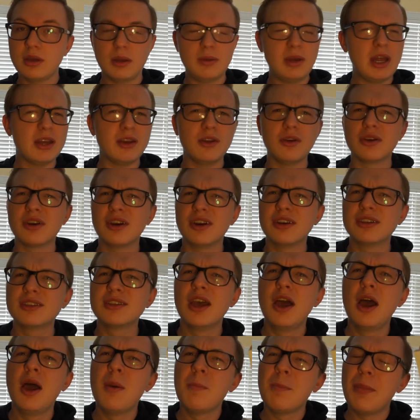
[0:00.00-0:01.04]
Well, not note cards,
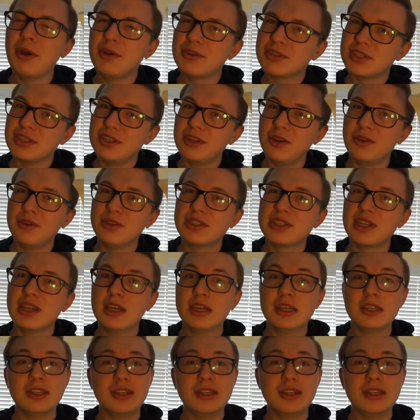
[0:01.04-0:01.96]
Post-it notes.